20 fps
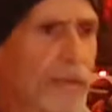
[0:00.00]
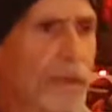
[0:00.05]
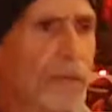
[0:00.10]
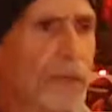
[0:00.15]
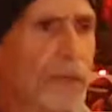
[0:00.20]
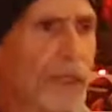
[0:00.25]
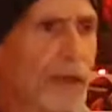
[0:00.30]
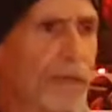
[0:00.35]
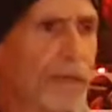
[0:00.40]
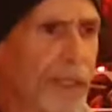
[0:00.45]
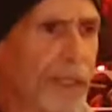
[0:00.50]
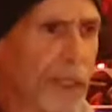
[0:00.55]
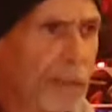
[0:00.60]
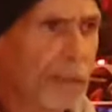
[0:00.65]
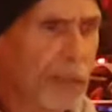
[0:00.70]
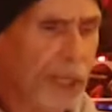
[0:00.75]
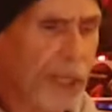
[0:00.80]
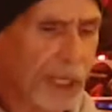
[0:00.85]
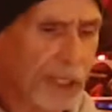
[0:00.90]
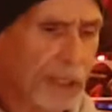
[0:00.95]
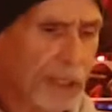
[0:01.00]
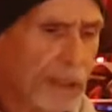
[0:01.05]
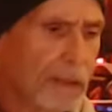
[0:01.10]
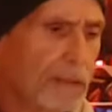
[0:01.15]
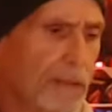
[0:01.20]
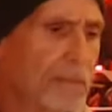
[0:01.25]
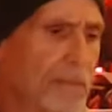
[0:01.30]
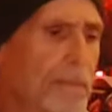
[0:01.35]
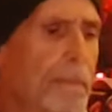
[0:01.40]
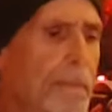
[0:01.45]
with me over here, man,
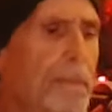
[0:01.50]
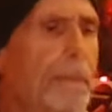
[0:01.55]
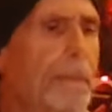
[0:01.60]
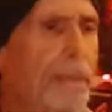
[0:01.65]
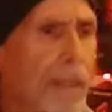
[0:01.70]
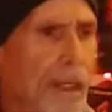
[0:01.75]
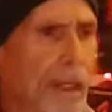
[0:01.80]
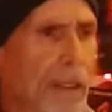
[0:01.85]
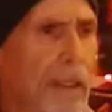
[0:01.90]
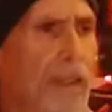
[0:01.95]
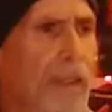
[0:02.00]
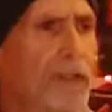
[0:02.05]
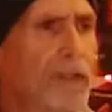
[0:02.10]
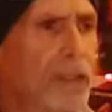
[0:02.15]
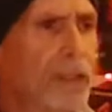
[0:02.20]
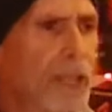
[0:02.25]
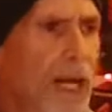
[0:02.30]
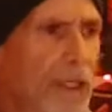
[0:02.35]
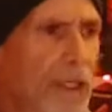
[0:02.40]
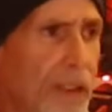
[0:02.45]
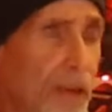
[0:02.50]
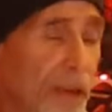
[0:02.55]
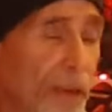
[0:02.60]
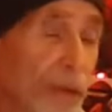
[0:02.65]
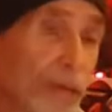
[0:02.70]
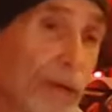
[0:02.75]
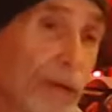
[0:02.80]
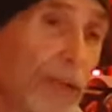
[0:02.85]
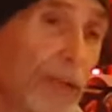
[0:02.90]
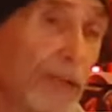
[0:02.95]
see how to do it
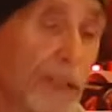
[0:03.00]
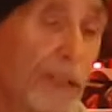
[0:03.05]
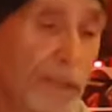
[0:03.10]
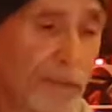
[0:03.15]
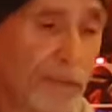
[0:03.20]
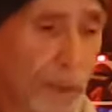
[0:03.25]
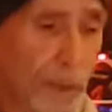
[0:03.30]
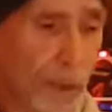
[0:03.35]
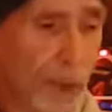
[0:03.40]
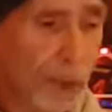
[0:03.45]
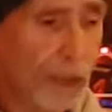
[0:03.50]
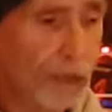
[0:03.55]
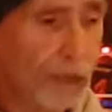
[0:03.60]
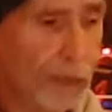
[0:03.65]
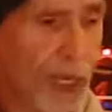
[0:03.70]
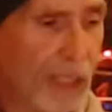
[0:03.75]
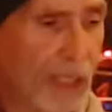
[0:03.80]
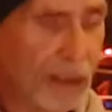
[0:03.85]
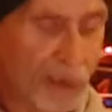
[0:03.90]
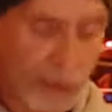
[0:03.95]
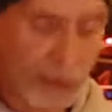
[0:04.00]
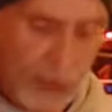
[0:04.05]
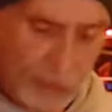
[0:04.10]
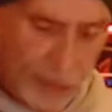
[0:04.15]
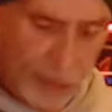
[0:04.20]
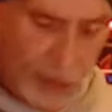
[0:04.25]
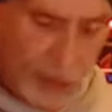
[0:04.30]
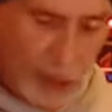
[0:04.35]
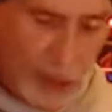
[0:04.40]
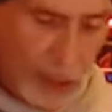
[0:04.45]
right. See if it works, man. We'll see if
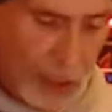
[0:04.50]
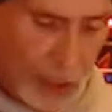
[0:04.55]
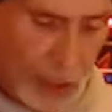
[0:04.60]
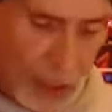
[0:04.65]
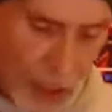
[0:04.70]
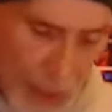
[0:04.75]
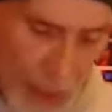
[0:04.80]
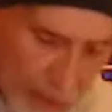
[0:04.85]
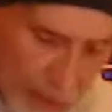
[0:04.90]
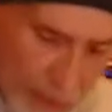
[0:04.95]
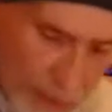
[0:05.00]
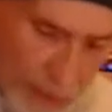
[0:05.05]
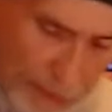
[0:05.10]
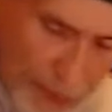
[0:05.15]
we come up